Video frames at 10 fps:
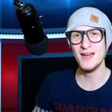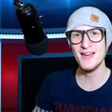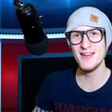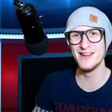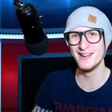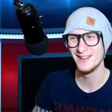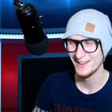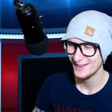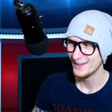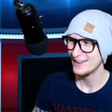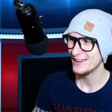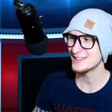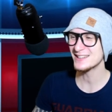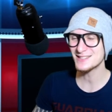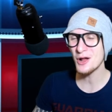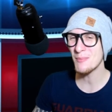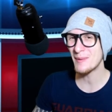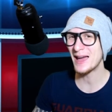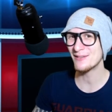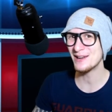it's not a
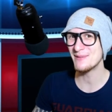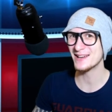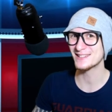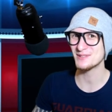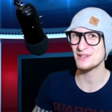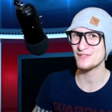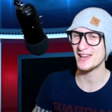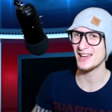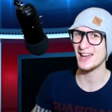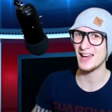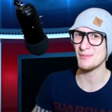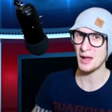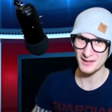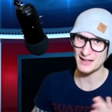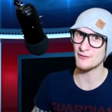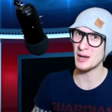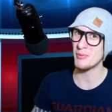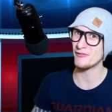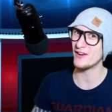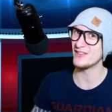bad remix, to be fair. I definitely
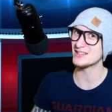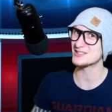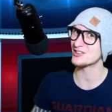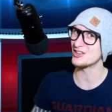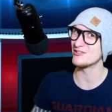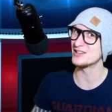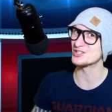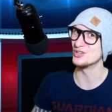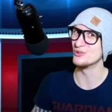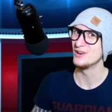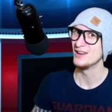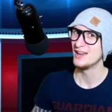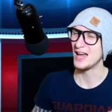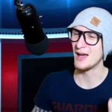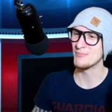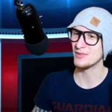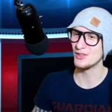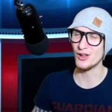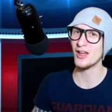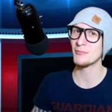prefer this to the original. Um,
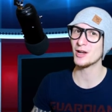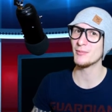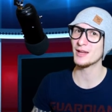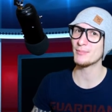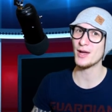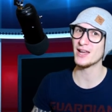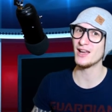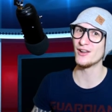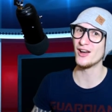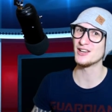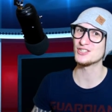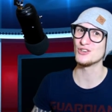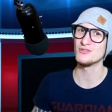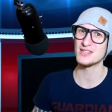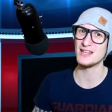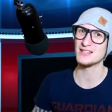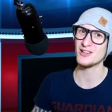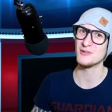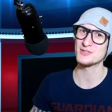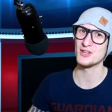not that I'm going to be buying it on iTunes
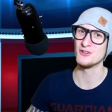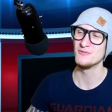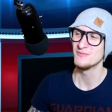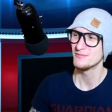anytime soon.